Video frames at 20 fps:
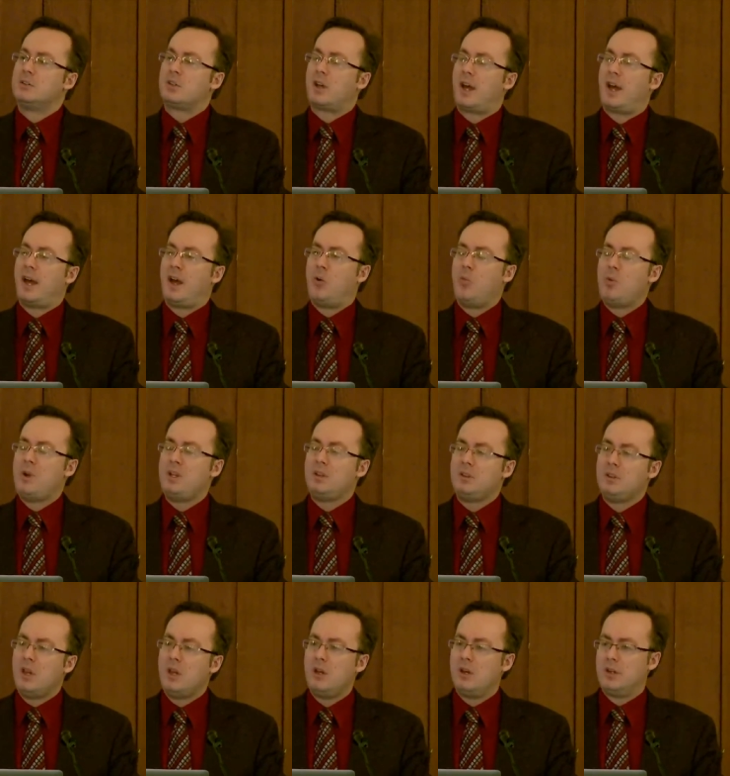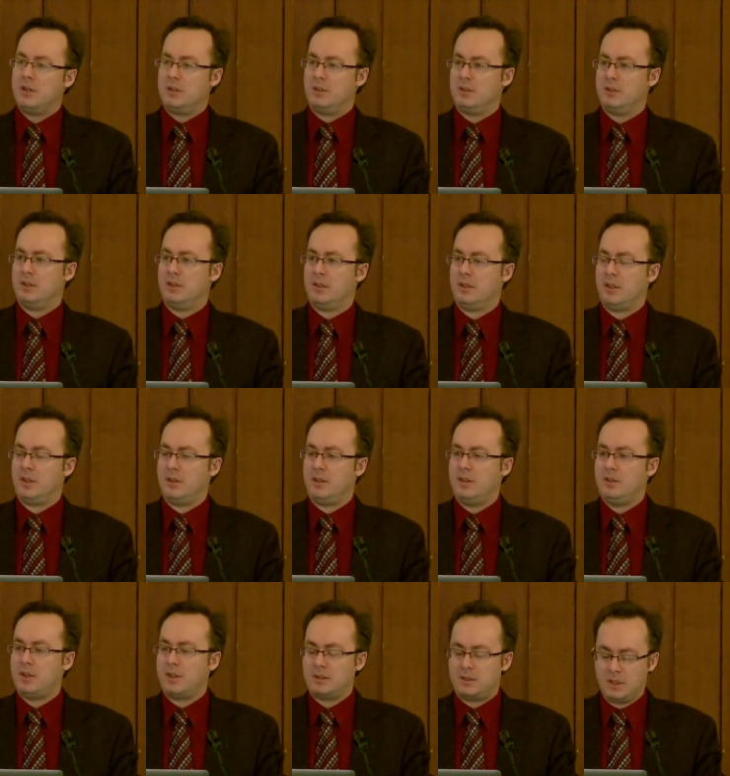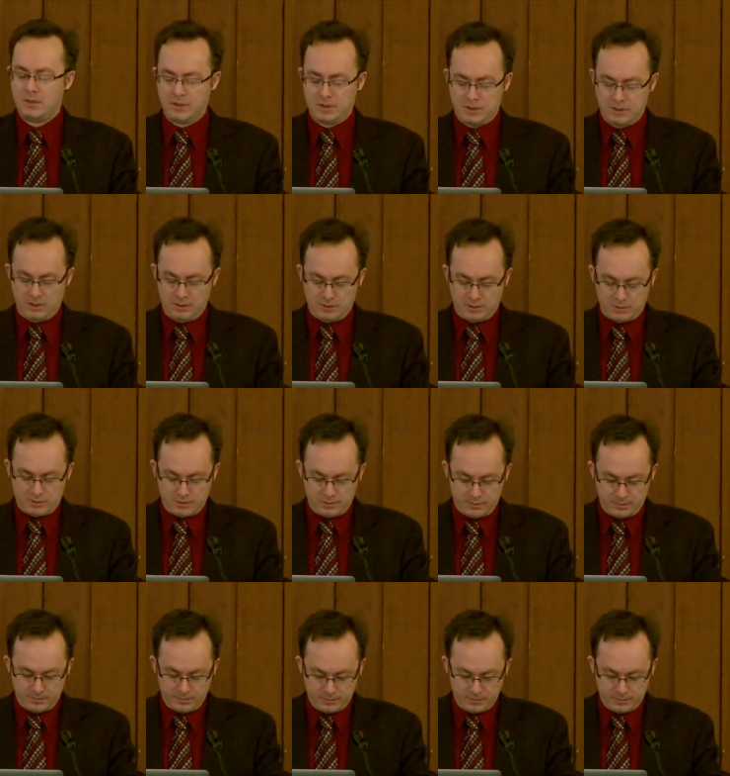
to how we learn these activities.